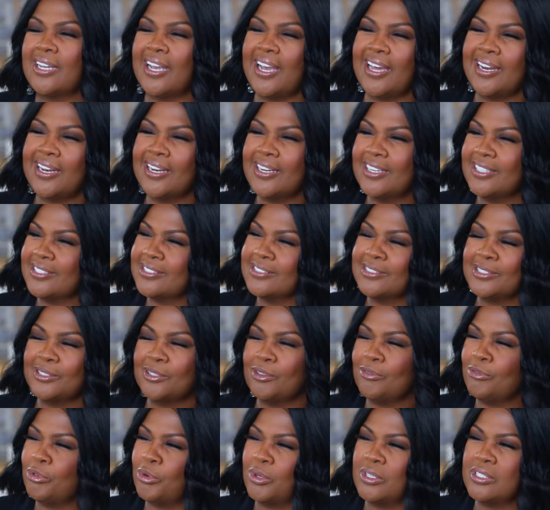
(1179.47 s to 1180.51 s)
you got to listen to
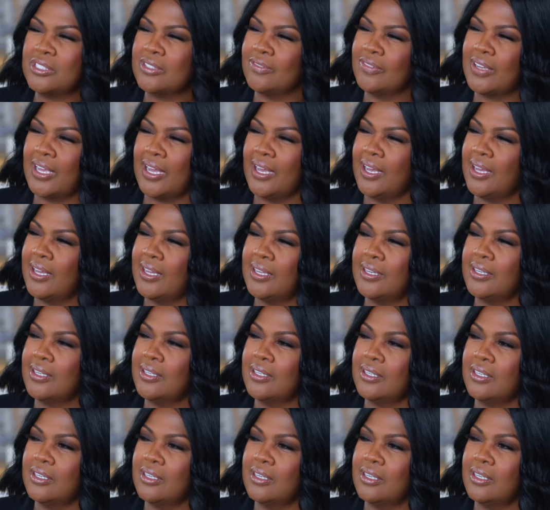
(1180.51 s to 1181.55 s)
the voice of God,
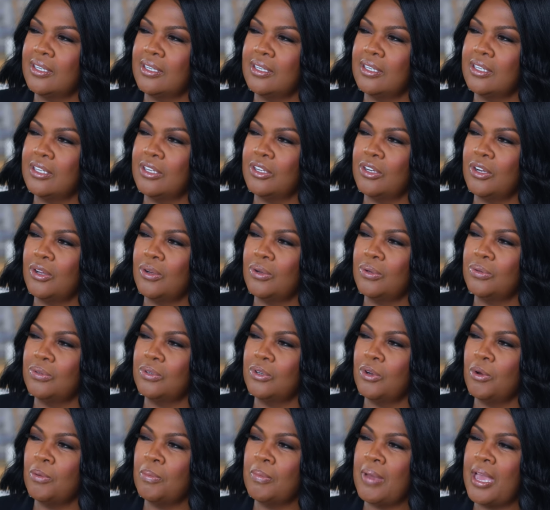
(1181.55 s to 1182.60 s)
you know,
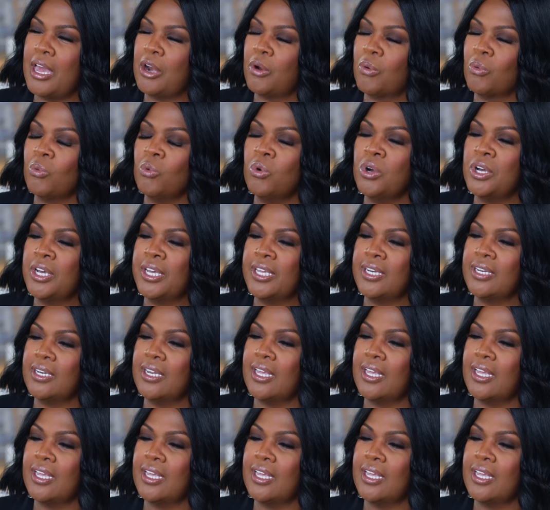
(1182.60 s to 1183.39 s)
mm. no matter what.